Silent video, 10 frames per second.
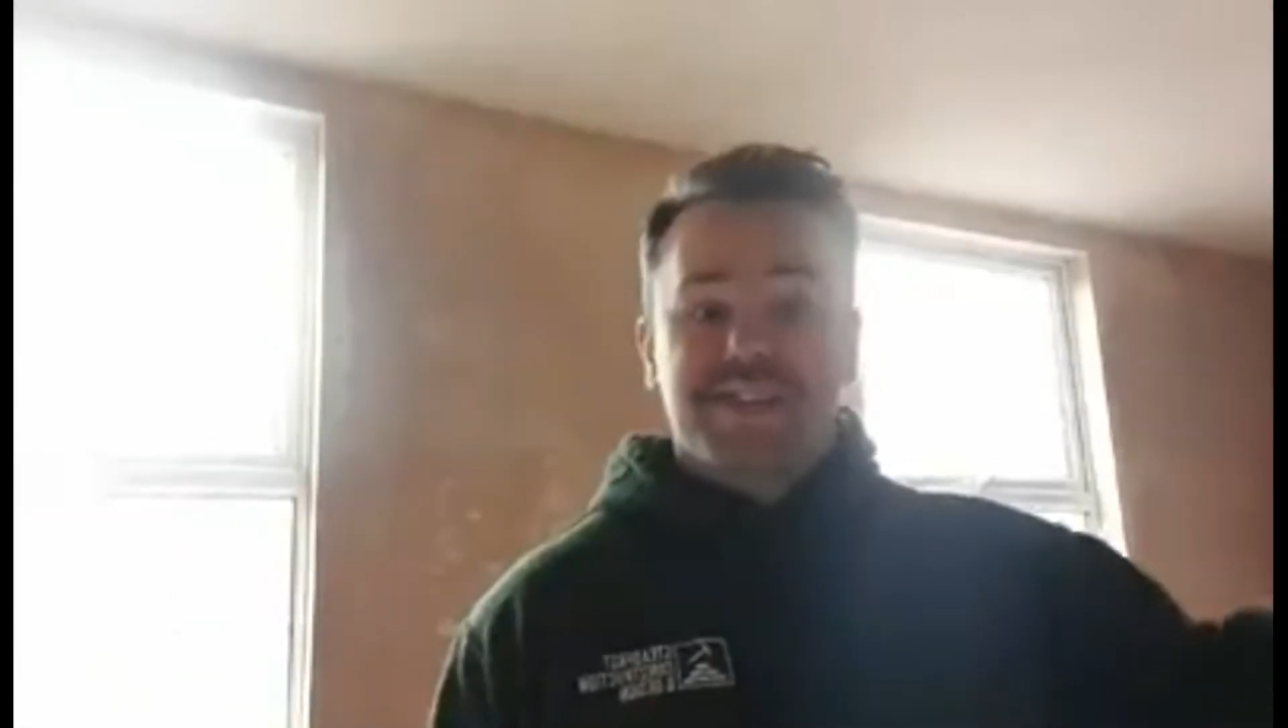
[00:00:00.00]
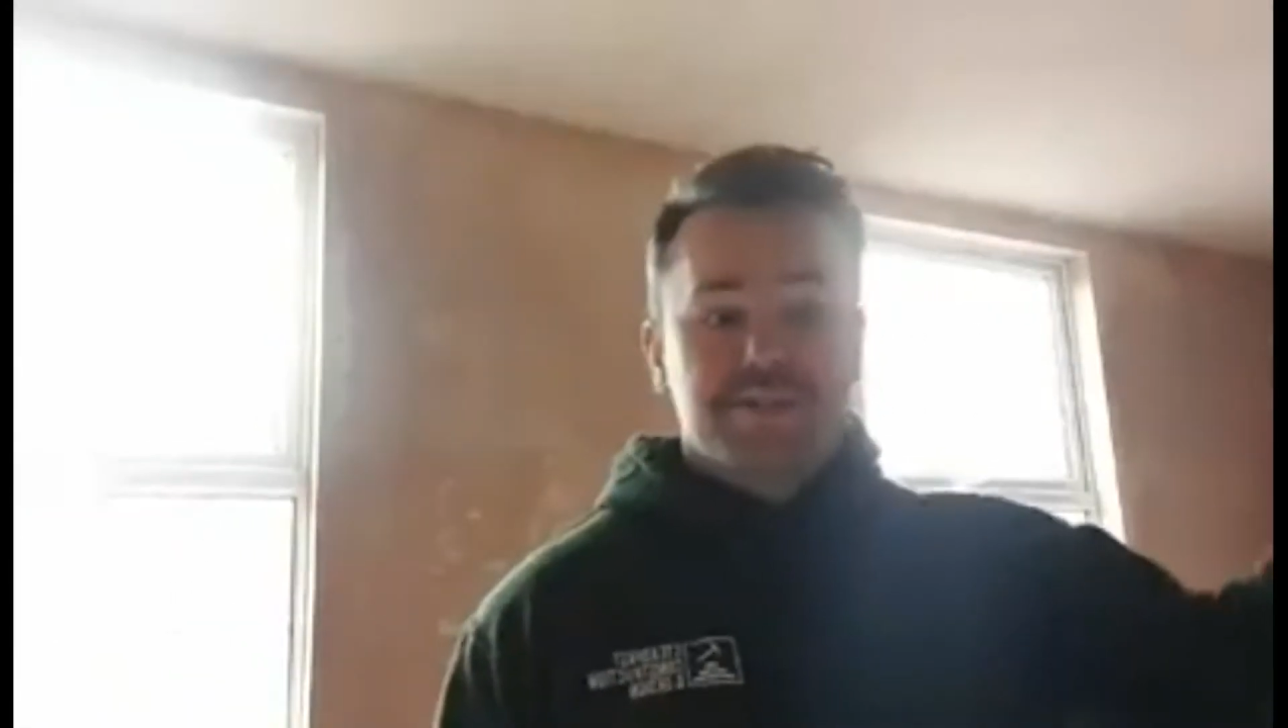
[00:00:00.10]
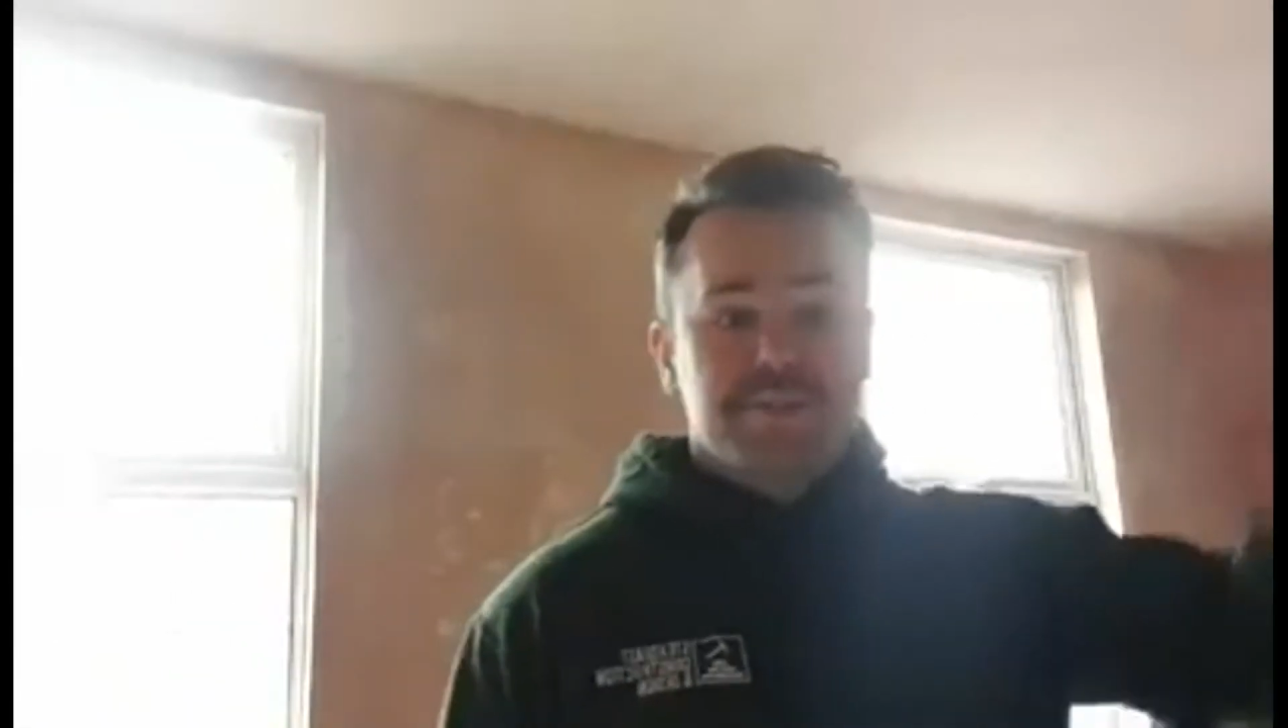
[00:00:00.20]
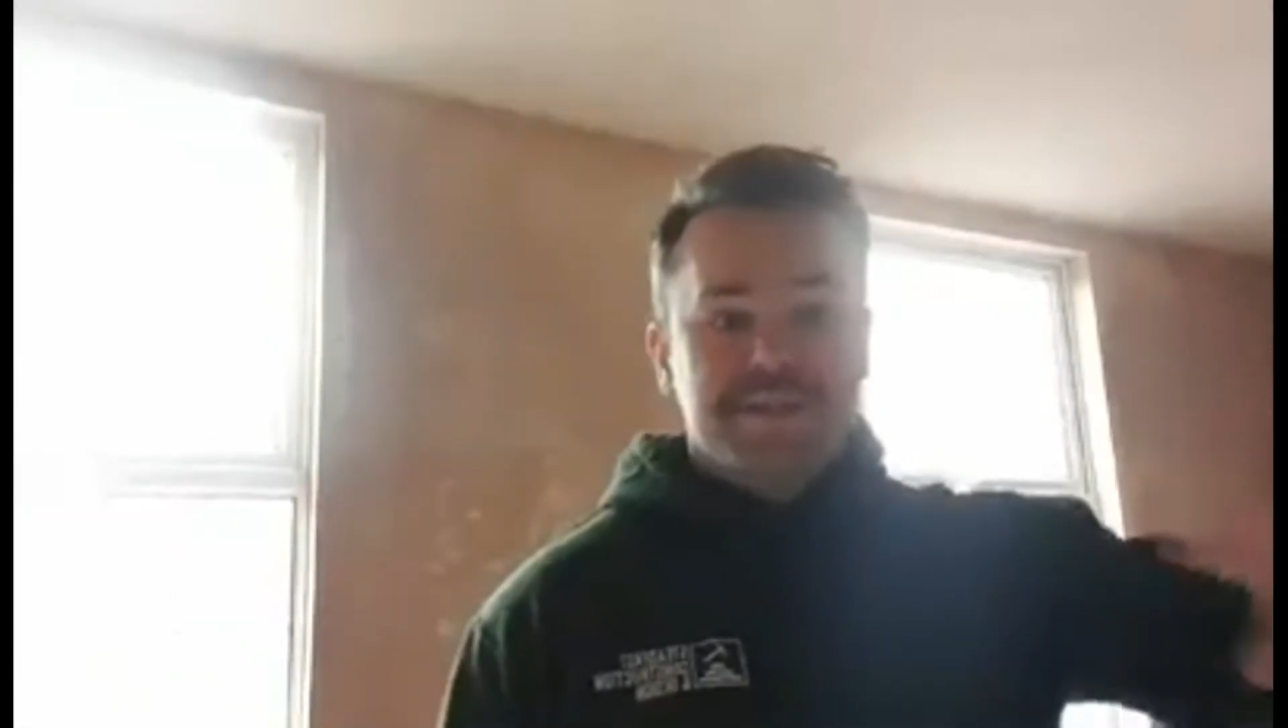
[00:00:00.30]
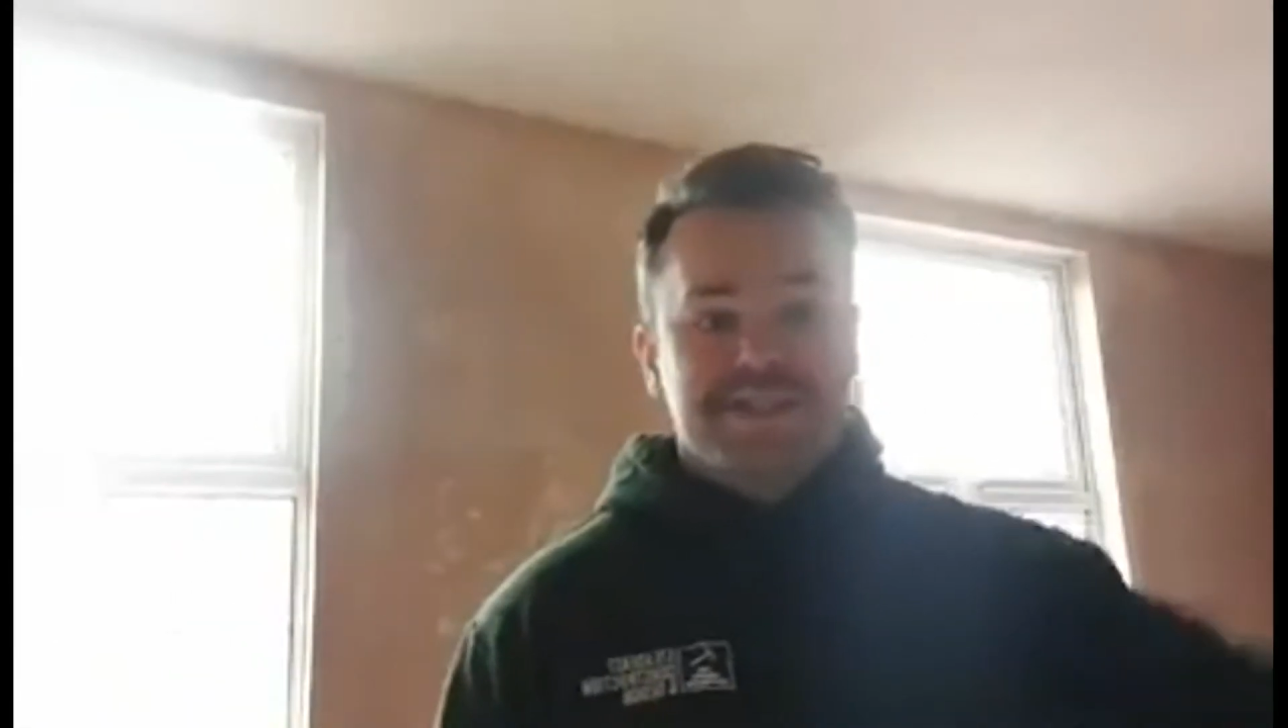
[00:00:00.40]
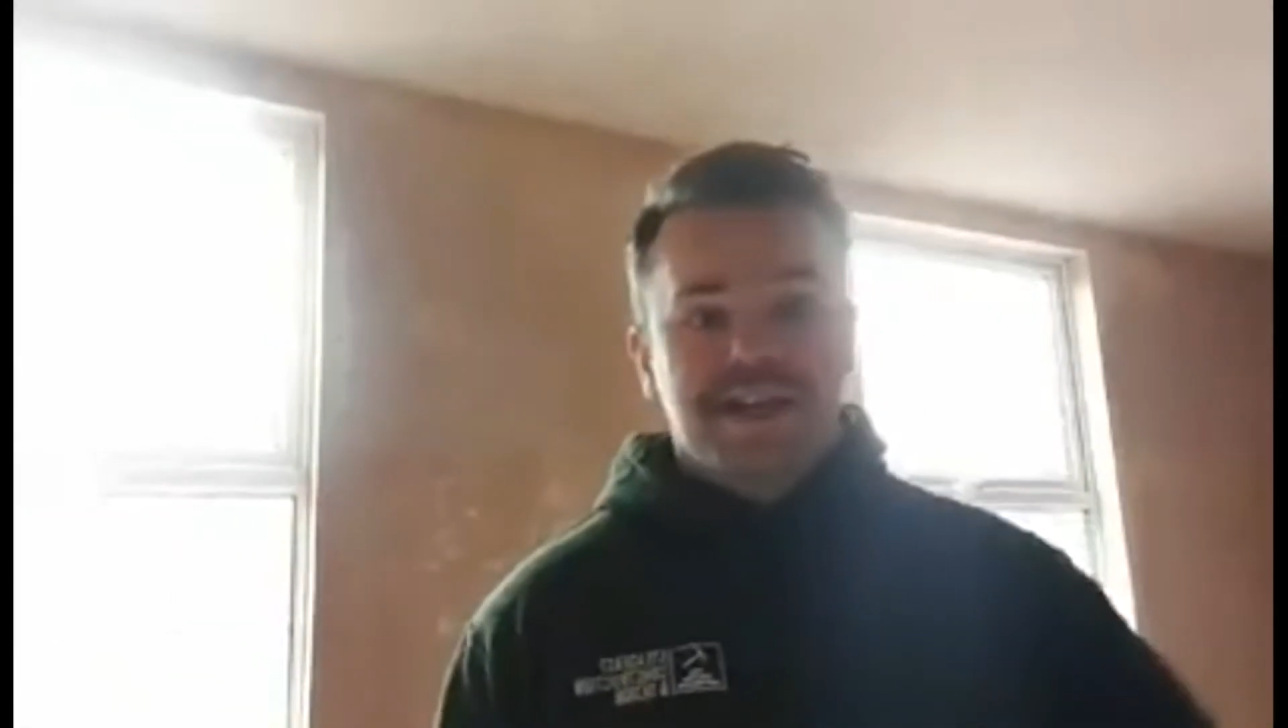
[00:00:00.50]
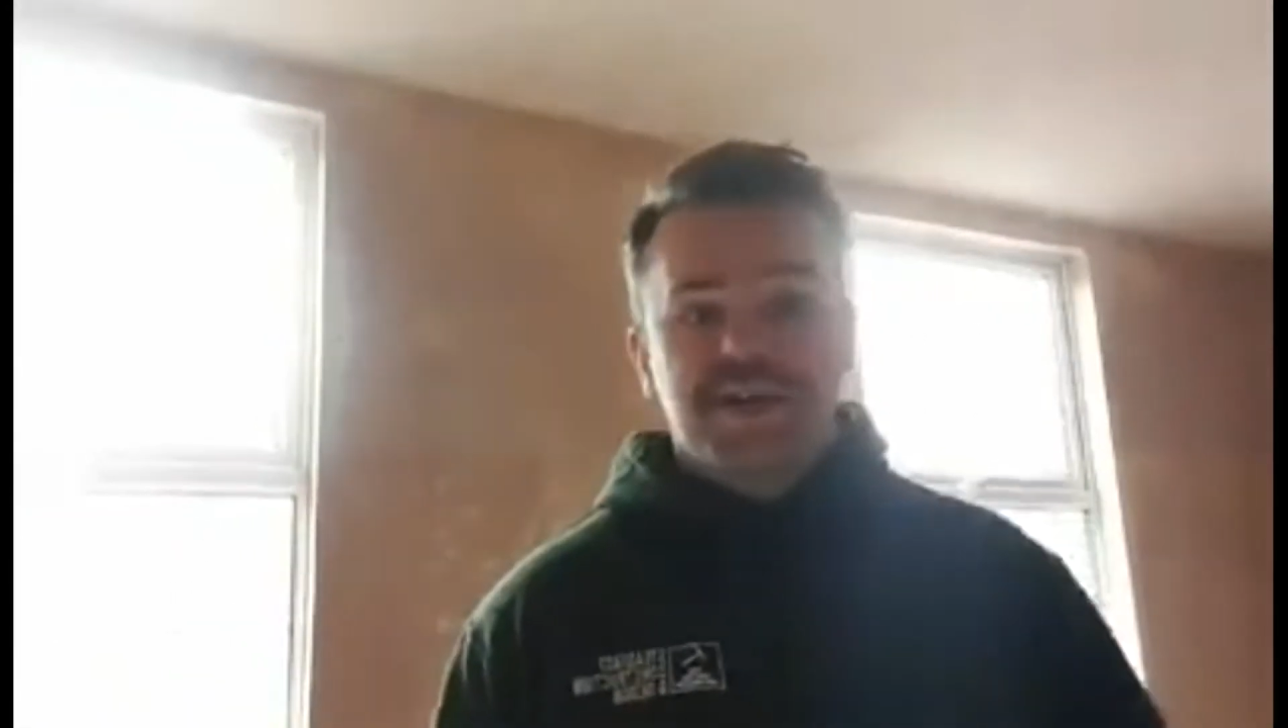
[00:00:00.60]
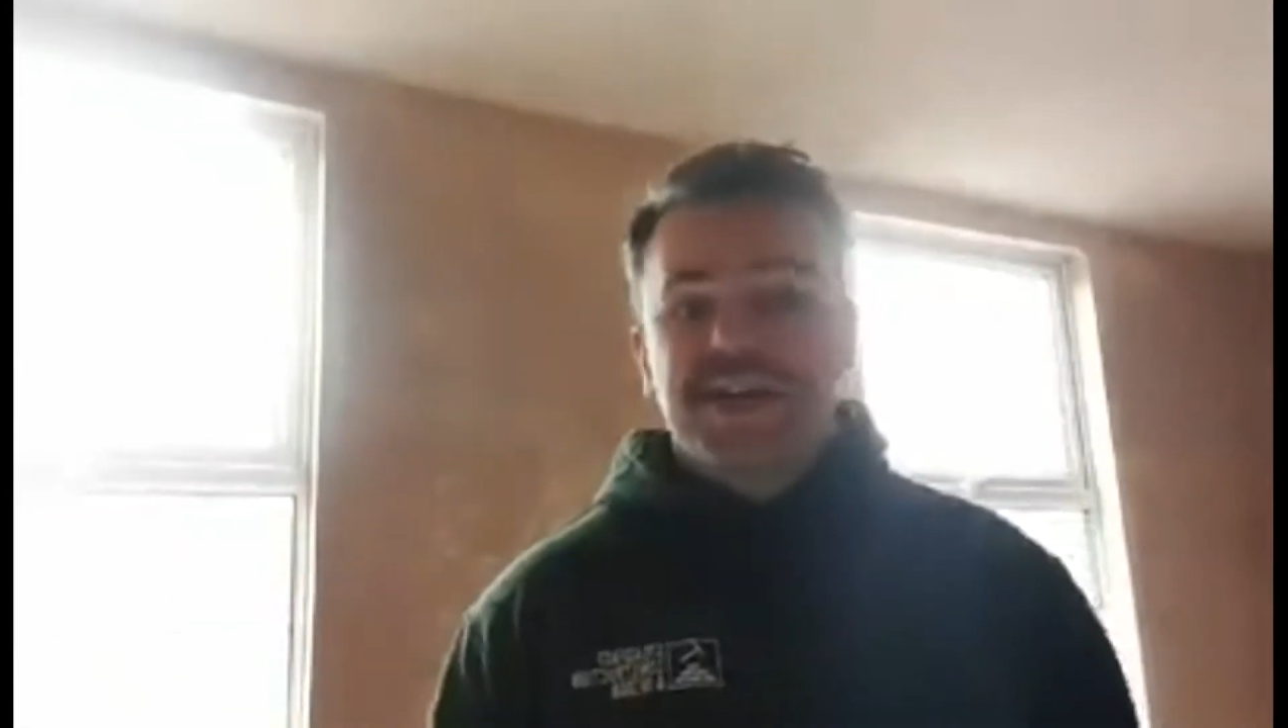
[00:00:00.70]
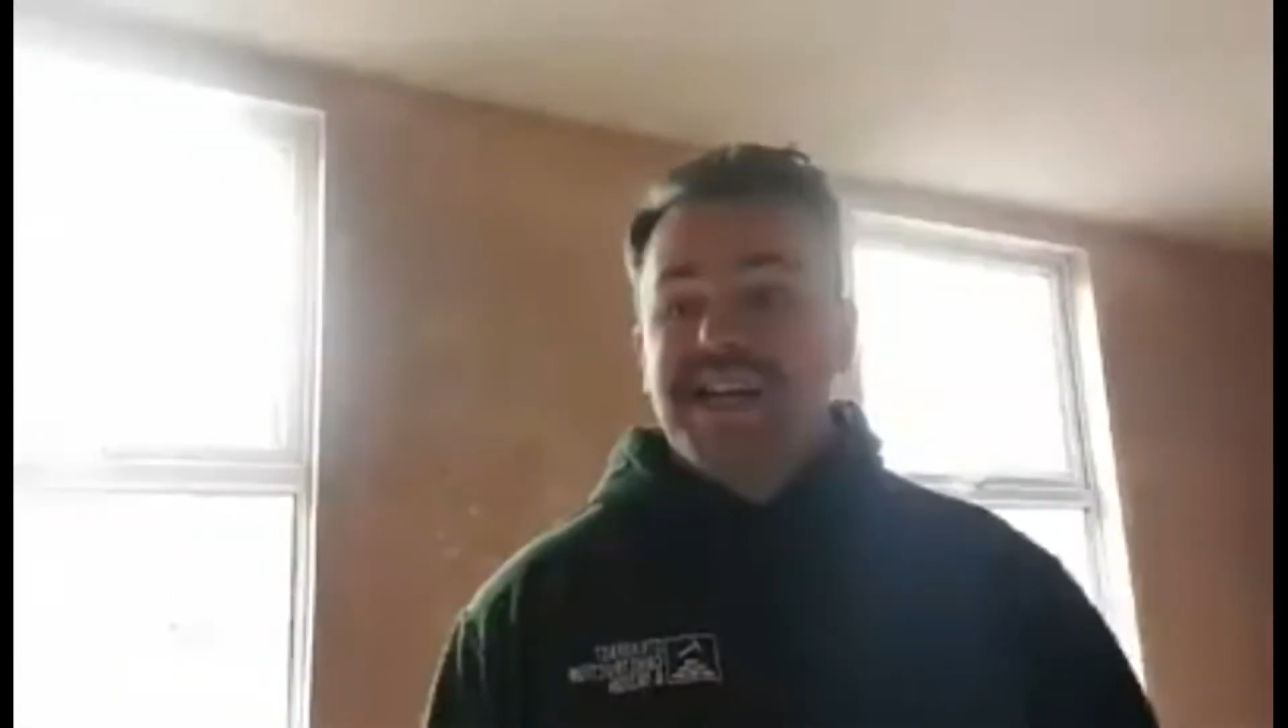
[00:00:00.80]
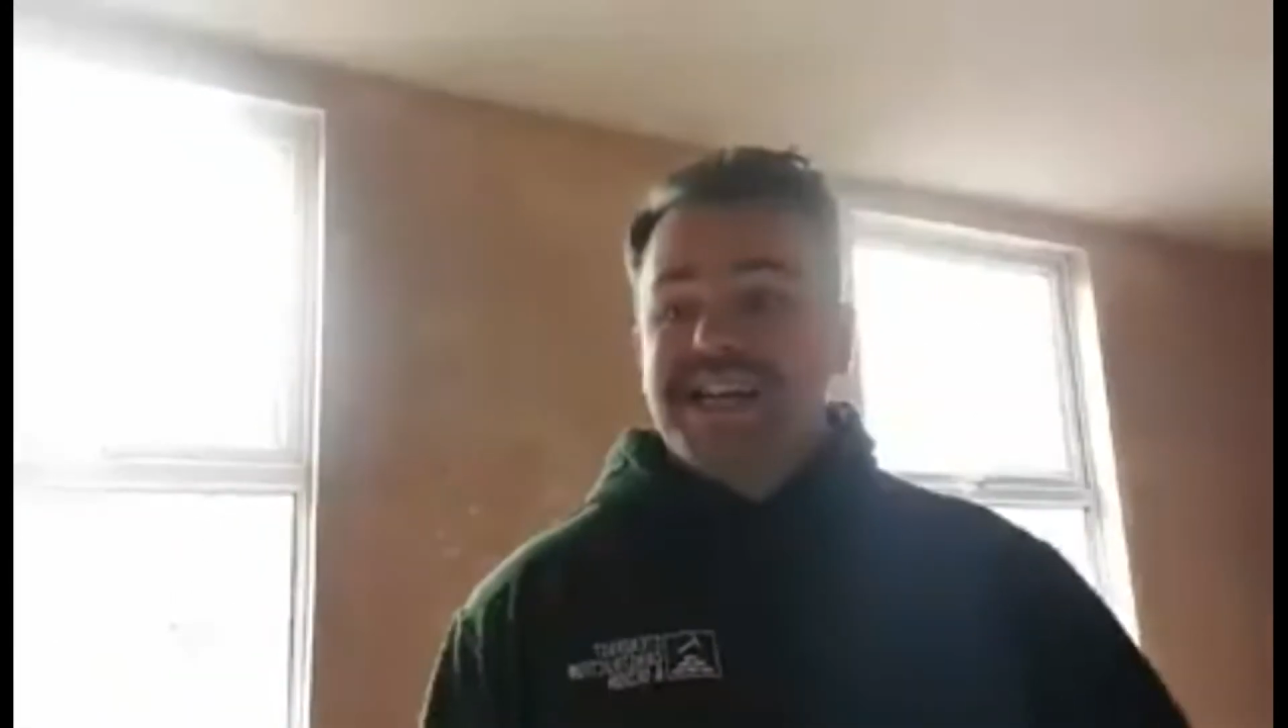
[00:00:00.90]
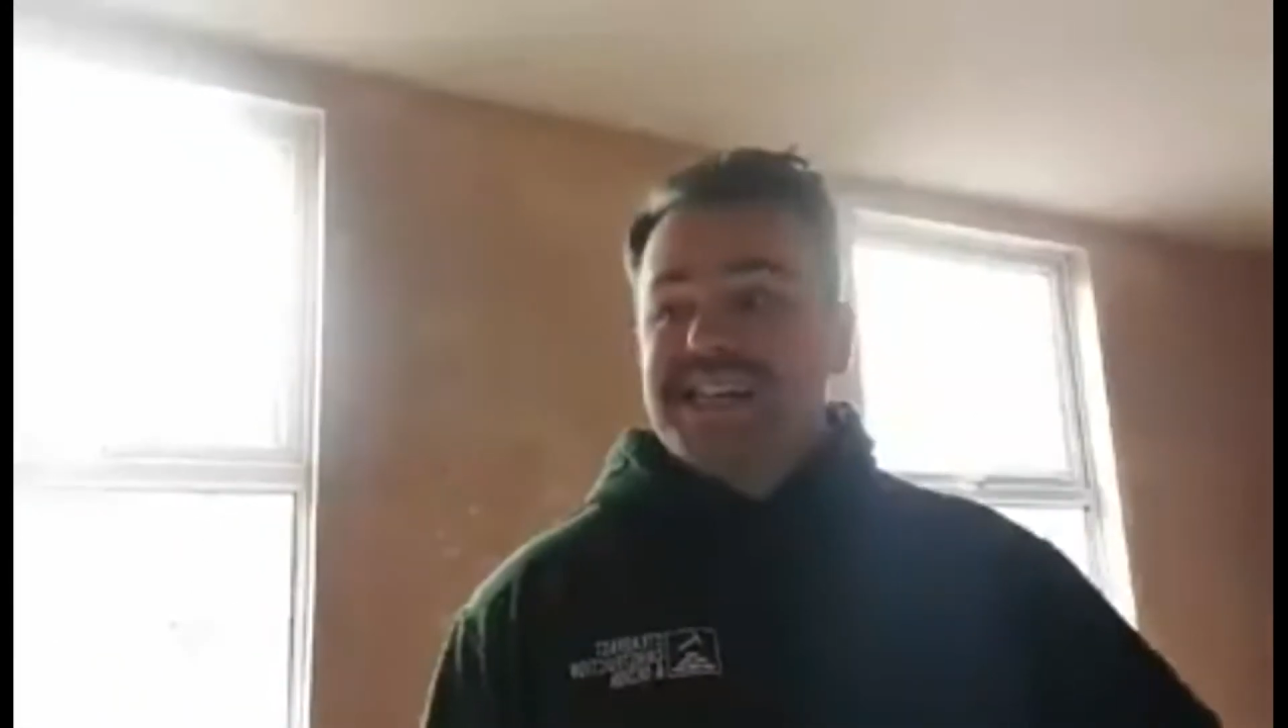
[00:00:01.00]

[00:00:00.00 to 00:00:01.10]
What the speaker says: then do the mist coat,